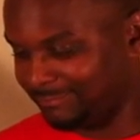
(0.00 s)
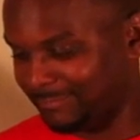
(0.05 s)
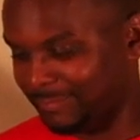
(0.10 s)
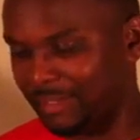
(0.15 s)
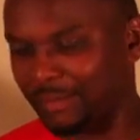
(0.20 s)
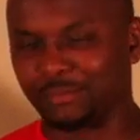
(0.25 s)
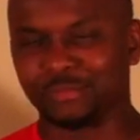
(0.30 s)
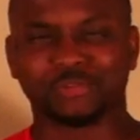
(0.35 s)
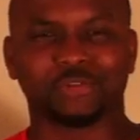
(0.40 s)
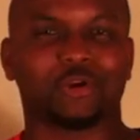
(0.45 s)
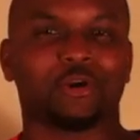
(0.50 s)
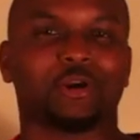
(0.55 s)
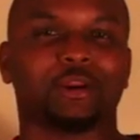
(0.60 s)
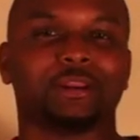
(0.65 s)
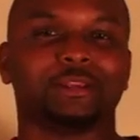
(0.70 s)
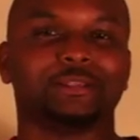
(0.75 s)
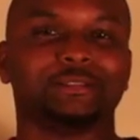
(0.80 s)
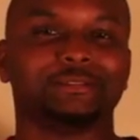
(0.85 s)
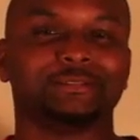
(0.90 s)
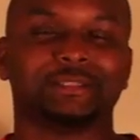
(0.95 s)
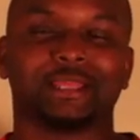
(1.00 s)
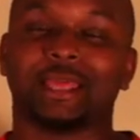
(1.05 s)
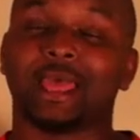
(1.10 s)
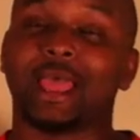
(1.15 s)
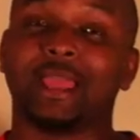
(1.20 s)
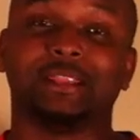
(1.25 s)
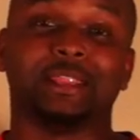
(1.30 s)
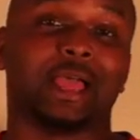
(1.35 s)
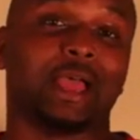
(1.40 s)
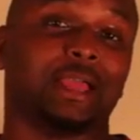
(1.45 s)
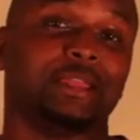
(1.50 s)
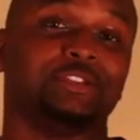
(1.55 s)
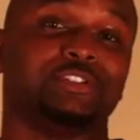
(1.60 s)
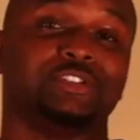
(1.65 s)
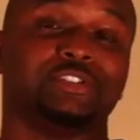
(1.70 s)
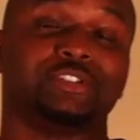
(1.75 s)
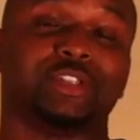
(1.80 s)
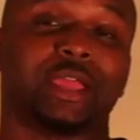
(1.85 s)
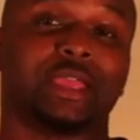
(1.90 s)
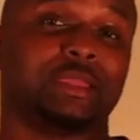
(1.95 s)
I'm sorry.
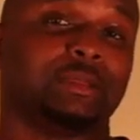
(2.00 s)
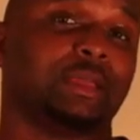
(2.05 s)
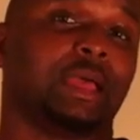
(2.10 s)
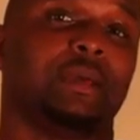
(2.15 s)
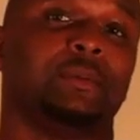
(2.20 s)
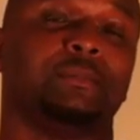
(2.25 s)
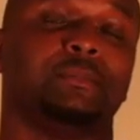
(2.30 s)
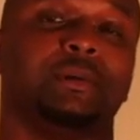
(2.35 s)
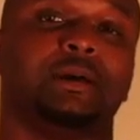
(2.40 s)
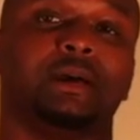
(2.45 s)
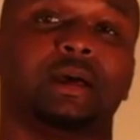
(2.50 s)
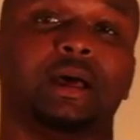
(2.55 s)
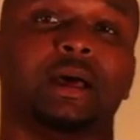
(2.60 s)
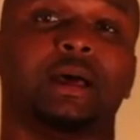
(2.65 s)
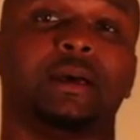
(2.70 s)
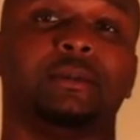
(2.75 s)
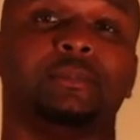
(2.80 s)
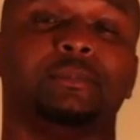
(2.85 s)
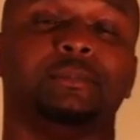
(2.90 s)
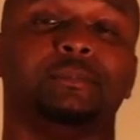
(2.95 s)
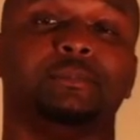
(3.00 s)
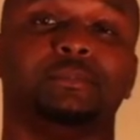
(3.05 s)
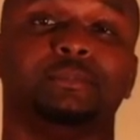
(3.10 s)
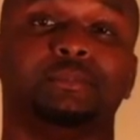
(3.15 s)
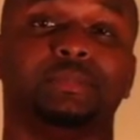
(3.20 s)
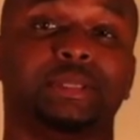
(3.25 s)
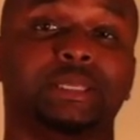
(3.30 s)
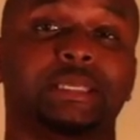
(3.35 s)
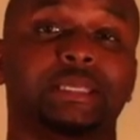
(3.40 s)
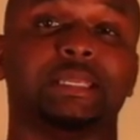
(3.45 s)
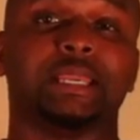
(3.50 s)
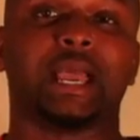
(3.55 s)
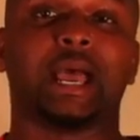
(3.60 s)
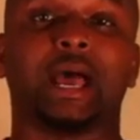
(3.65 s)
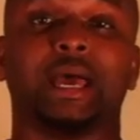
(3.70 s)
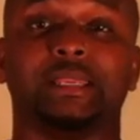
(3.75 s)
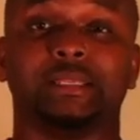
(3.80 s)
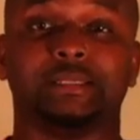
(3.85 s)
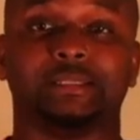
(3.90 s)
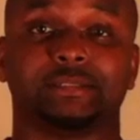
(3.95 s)
I'm being
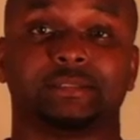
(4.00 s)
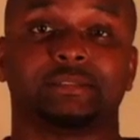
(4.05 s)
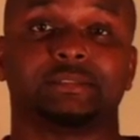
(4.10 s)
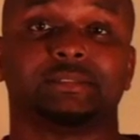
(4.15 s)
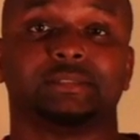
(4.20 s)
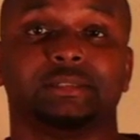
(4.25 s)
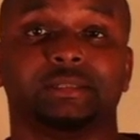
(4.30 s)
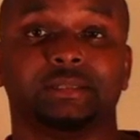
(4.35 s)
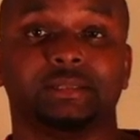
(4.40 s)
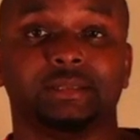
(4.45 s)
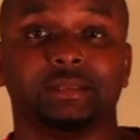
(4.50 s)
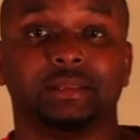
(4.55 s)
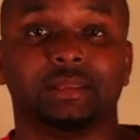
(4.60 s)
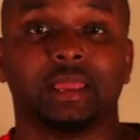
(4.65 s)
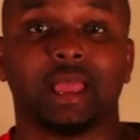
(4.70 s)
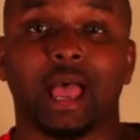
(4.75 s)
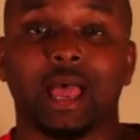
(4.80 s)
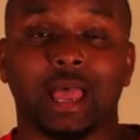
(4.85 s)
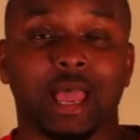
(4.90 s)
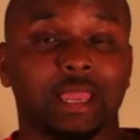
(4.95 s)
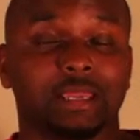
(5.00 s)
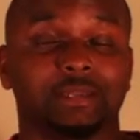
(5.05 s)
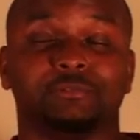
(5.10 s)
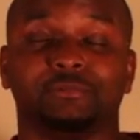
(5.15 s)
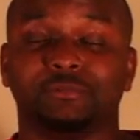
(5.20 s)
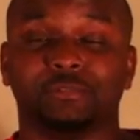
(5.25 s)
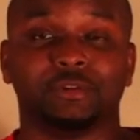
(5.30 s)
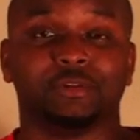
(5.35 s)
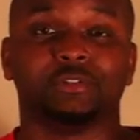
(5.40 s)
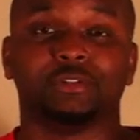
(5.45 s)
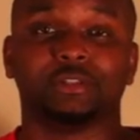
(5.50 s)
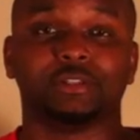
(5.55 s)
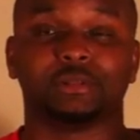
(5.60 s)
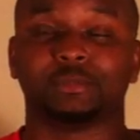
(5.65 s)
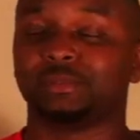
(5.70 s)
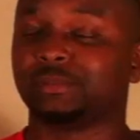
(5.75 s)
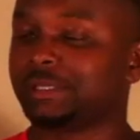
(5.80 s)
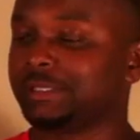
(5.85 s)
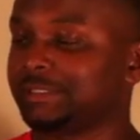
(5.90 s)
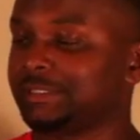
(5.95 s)
honest. I feel that the
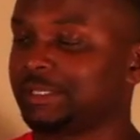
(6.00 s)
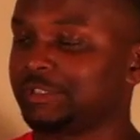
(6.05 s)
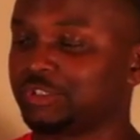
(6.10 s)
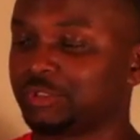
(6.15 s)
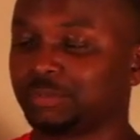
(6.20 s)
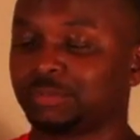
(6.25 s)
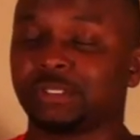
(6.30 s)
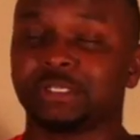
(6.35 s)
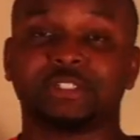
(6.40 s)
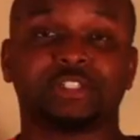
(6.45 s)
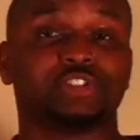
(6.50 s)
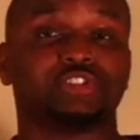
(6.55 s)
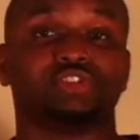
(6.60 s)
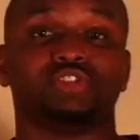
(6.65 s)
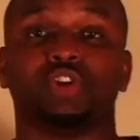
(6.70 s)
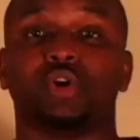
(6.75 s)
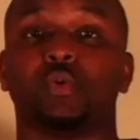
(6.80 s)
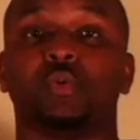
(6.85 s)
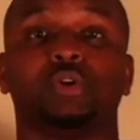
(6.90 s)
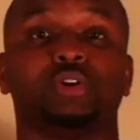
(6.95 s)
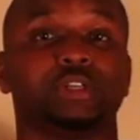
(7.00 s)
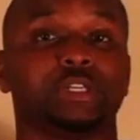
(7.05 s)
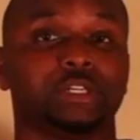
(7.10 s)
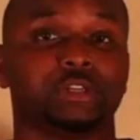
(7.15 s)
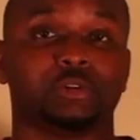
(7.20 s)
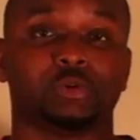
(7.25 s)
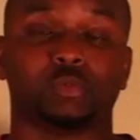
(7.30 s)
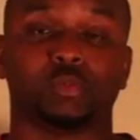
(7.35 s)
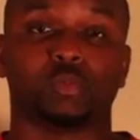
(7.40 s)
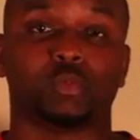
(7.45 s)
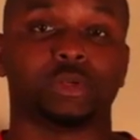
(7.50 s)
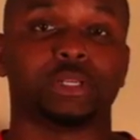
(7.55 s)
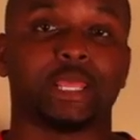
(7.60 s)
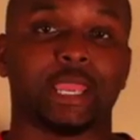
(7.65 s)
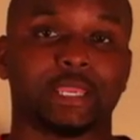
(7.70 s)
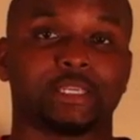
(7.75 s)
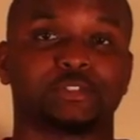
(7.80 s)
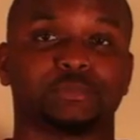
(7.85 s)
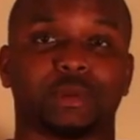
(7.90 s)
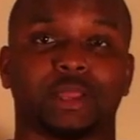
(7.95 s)
PlayStation Plus is nowhere near what
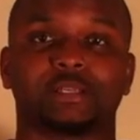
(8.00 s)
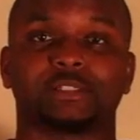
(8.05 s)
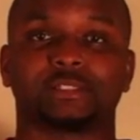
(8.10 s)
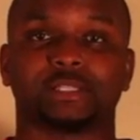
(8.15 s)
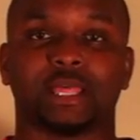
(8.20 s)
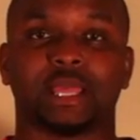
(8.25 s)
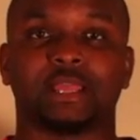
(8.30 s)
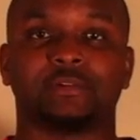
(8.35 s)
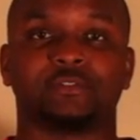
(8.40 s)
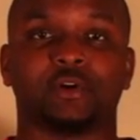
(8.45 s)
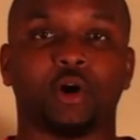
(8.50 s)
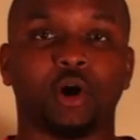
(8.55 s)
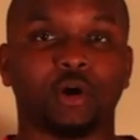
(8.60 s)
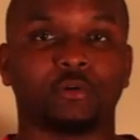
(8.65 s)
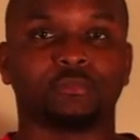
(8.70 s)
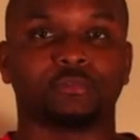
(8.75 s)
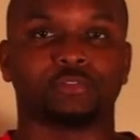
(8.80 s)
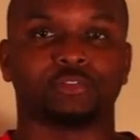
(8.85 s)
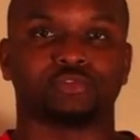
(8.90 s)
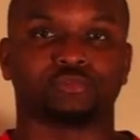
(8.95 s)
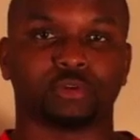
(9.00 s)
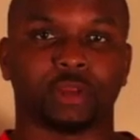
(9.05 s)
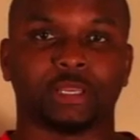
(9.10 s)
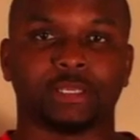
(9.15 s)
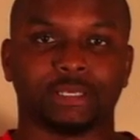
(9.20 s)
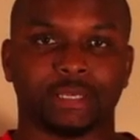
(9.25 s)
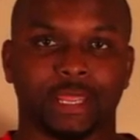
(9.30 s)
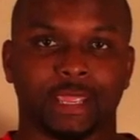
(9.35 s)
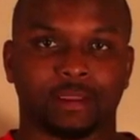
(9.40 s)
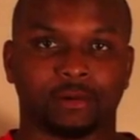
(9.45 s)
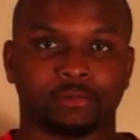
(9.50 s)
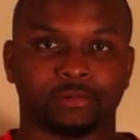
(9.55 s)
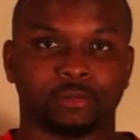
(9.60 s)
Xbox Live offers right now.